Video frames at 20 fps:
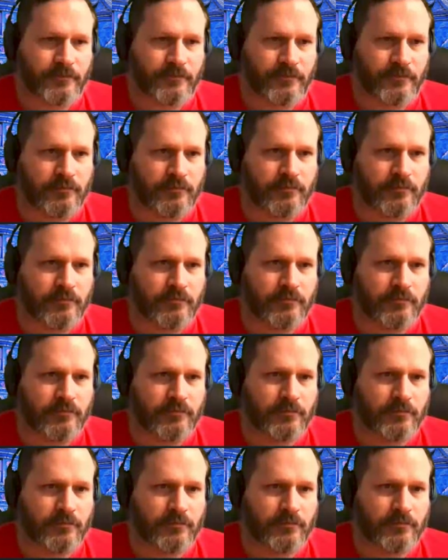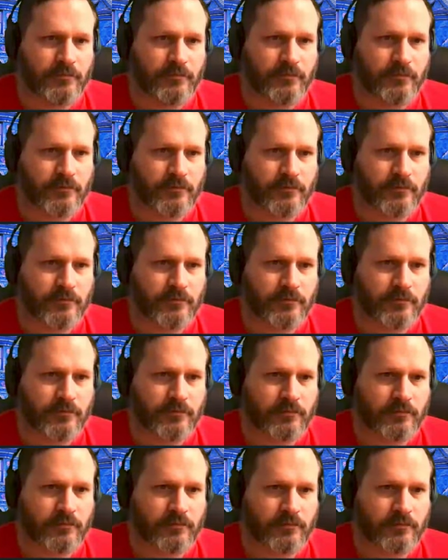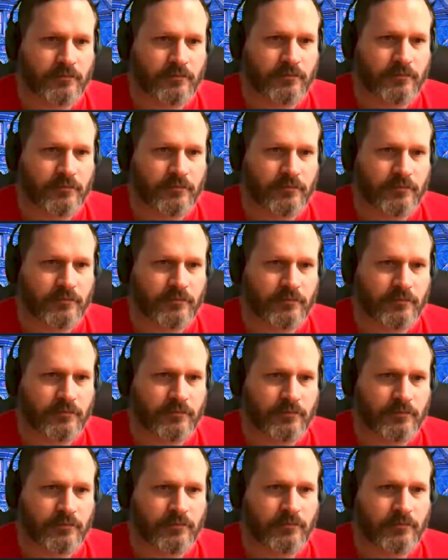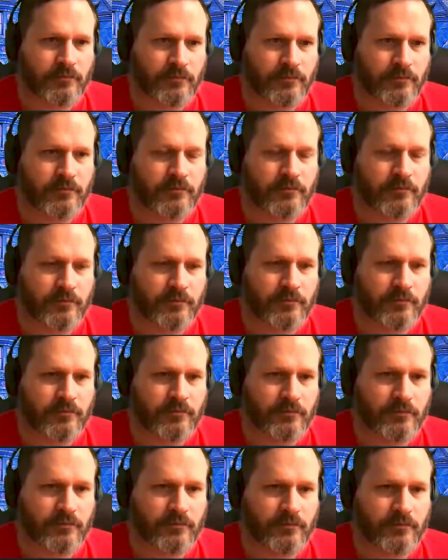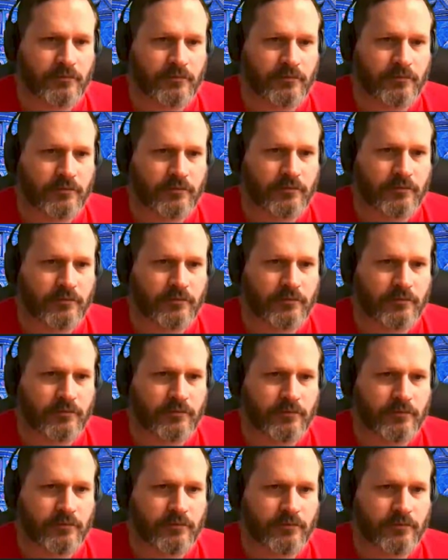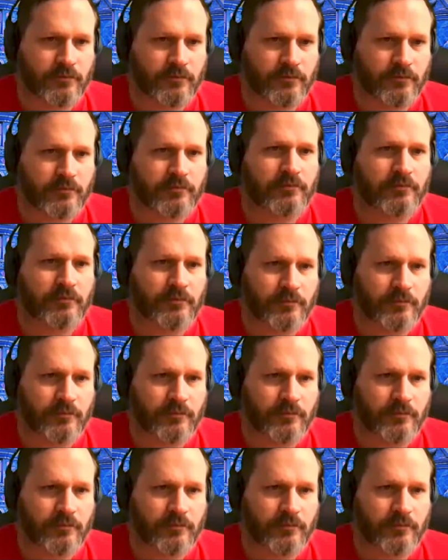[no speech]